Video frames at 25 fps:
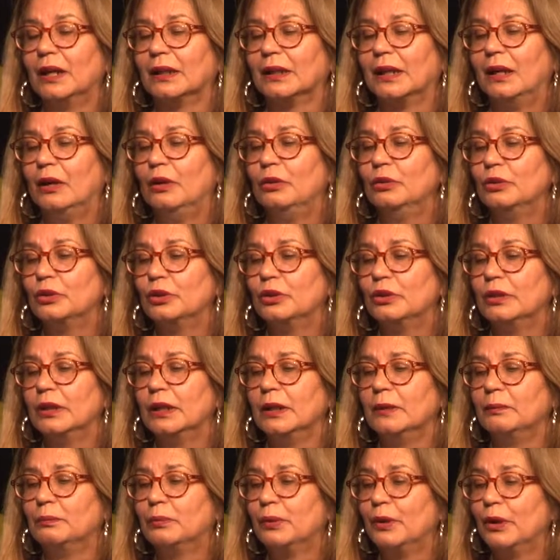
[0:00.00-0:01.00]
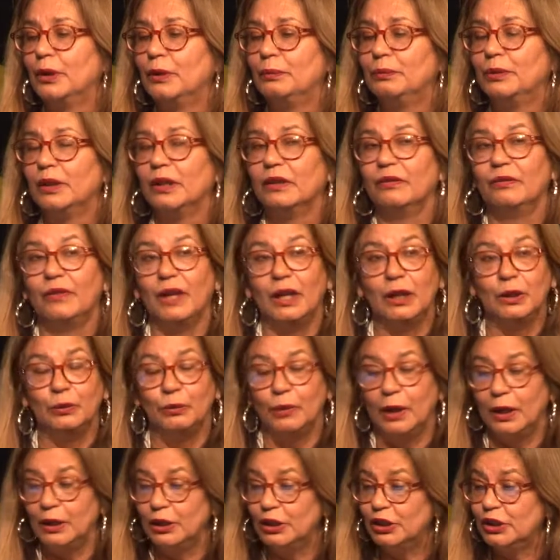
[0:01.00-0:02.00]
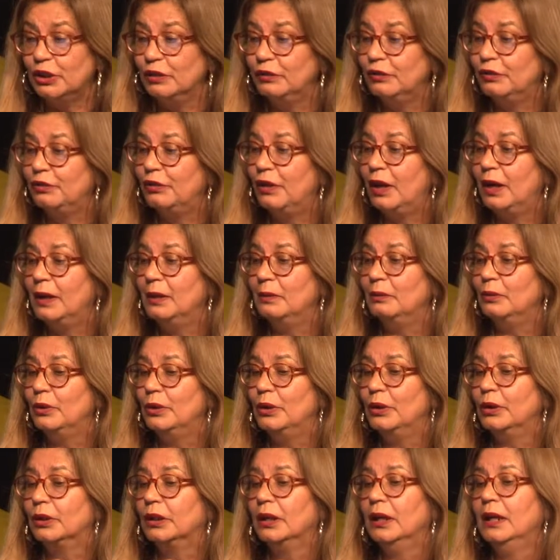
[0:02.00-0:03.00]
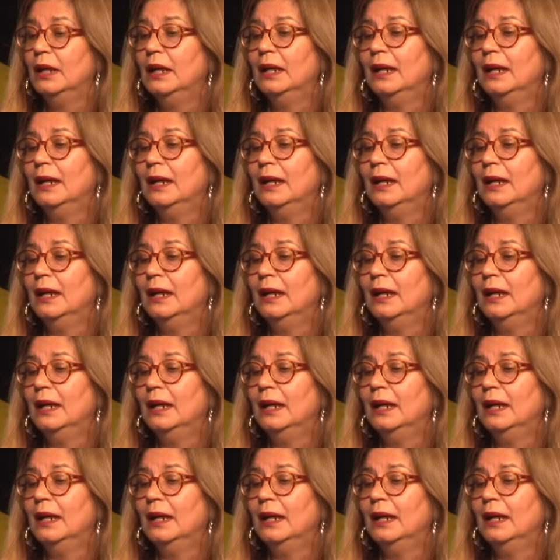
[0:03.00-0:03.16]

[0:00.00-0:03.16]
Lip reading: a culturally appropriate evaluation framework,